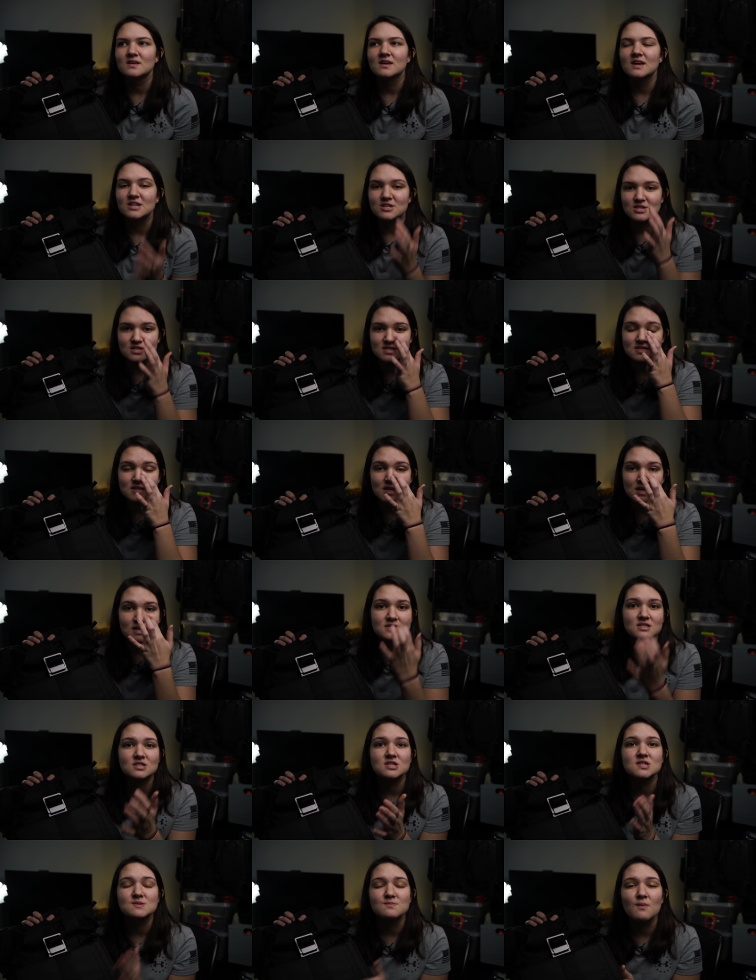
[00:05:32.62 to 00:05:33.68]
It's
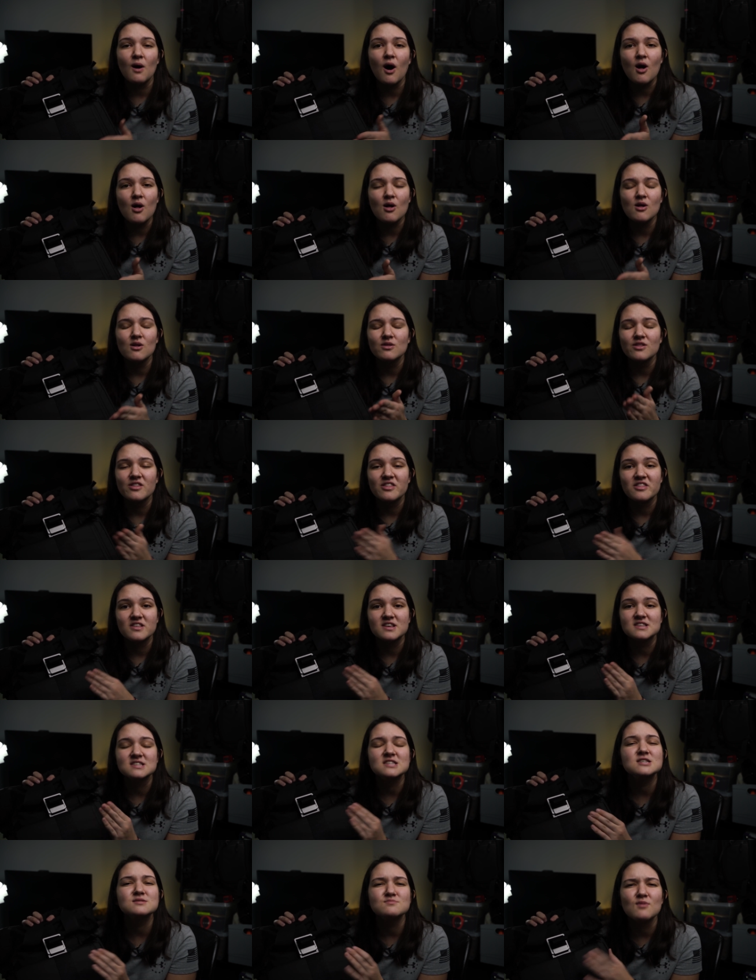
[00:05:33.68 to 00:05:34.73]
a small
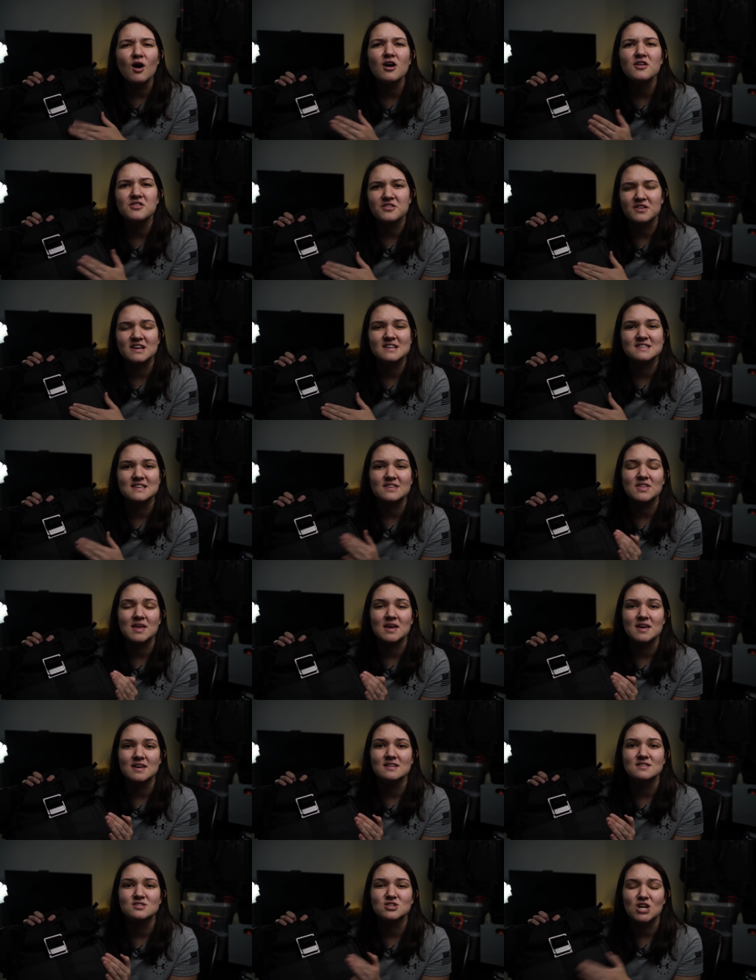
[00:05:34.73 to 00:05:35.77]
things that
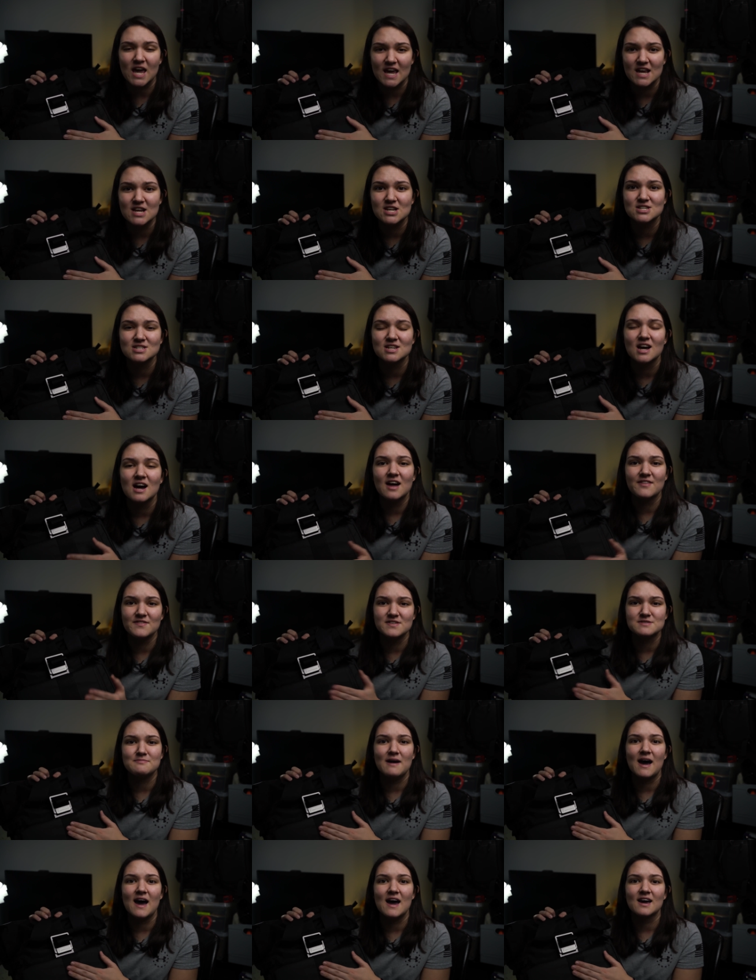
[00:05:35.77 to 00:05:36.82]
they change on this
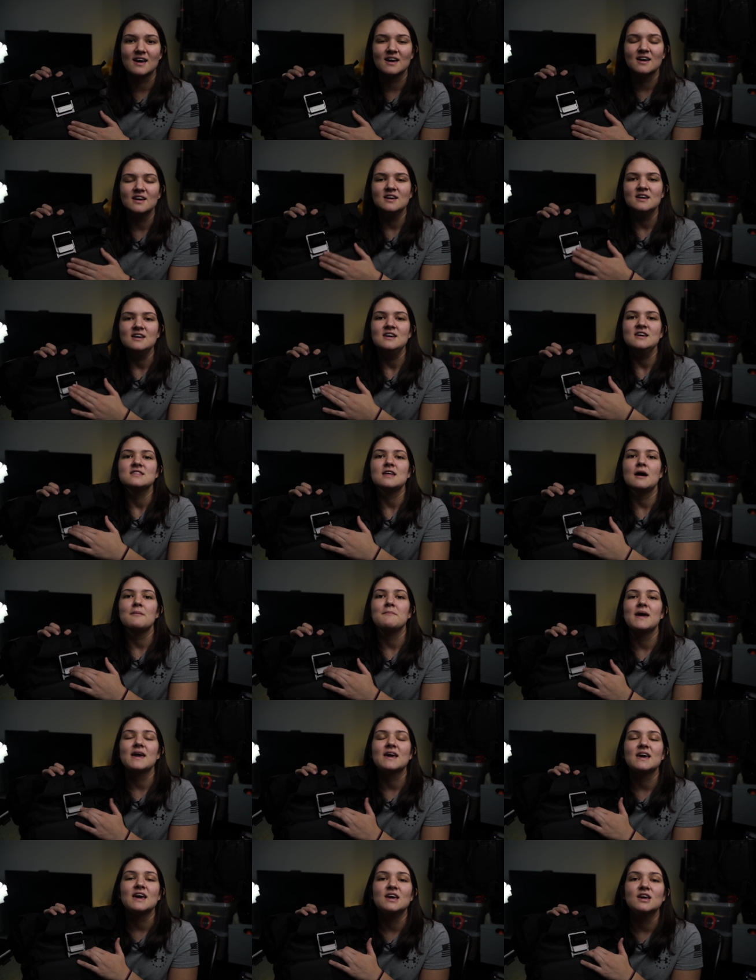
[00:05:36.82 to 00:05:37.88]
bag that
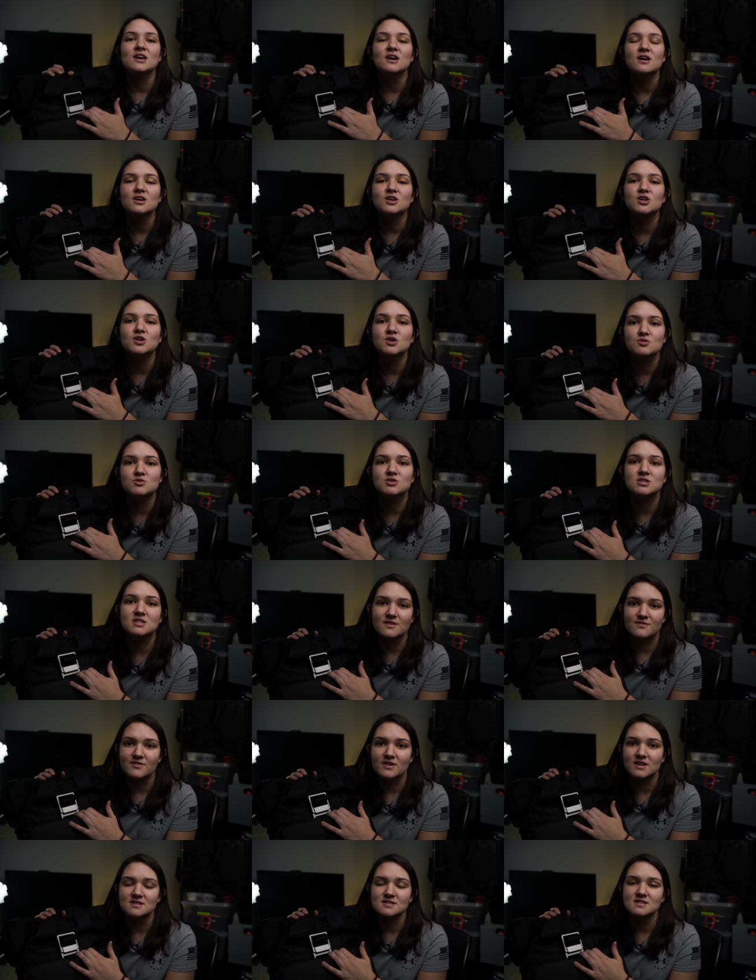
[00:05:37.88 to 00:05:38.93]
make a huge
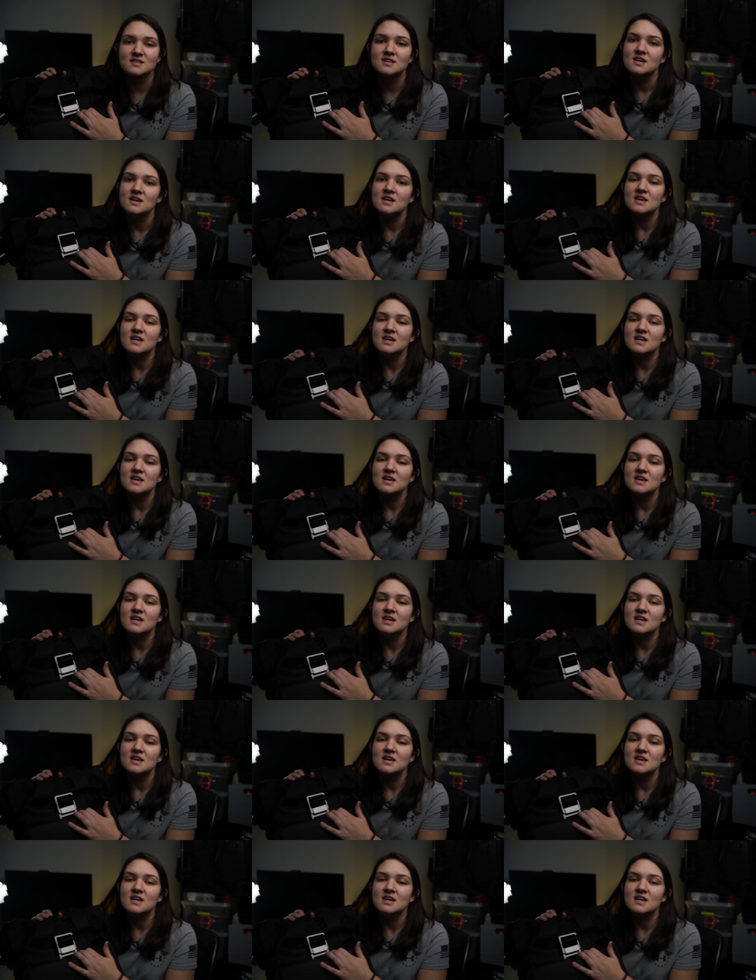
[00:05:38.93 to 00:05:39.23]
difference.